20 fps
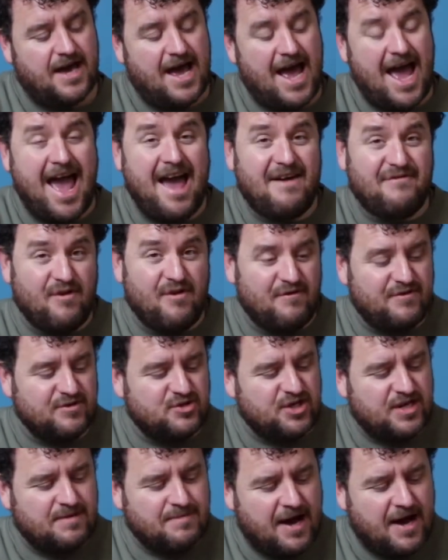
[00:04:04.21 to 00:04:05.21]
F over
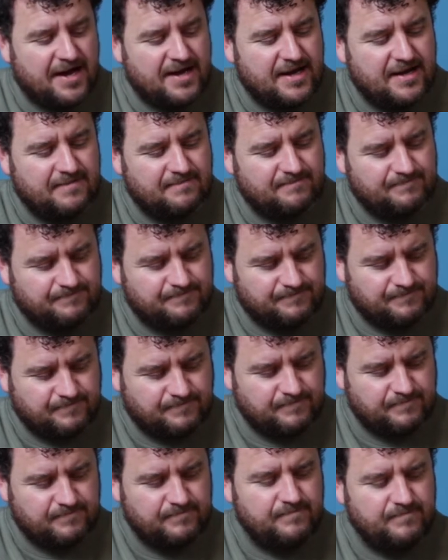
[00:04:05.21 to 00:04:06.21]
G minor,
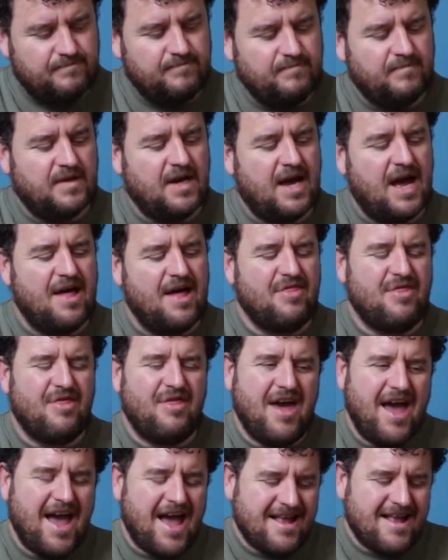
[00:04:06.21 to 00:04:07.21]
and
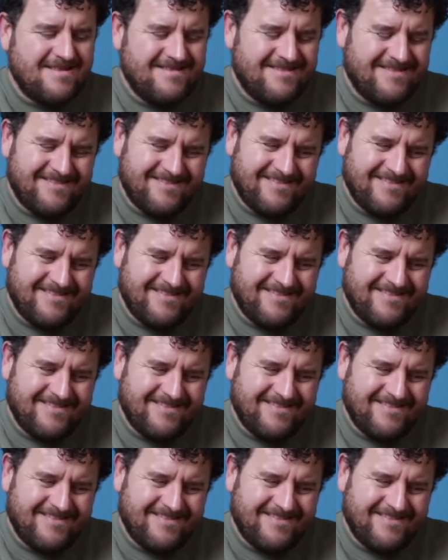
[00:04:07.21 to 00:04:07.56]
then